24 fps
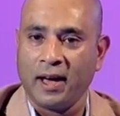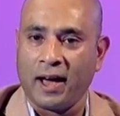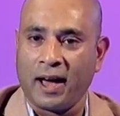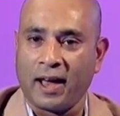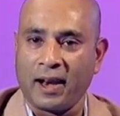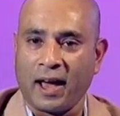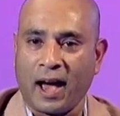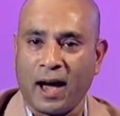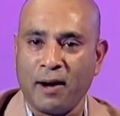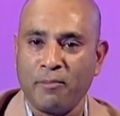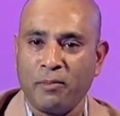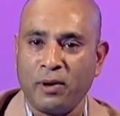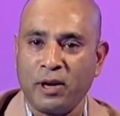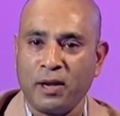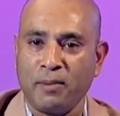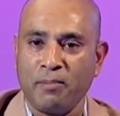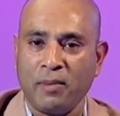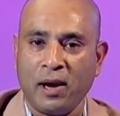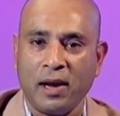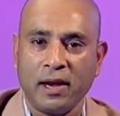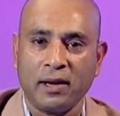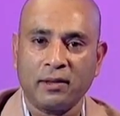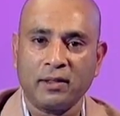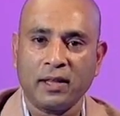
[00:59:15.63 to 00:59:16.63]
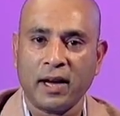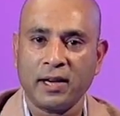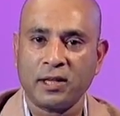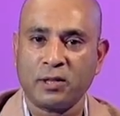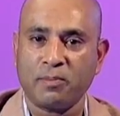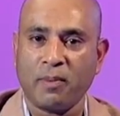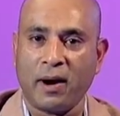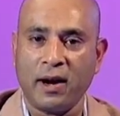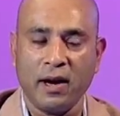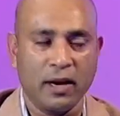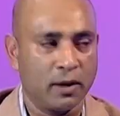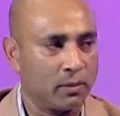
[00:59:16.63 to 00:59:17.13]
and how many million they are
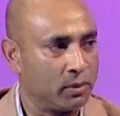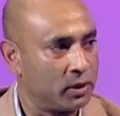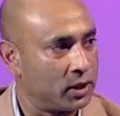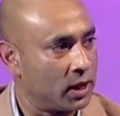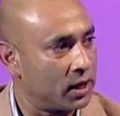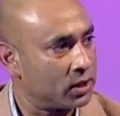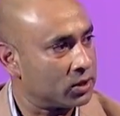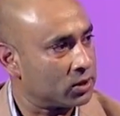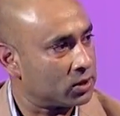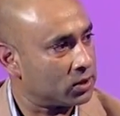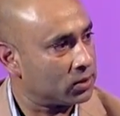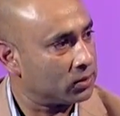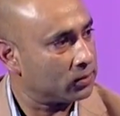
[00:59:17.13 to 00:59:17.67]
spending with us.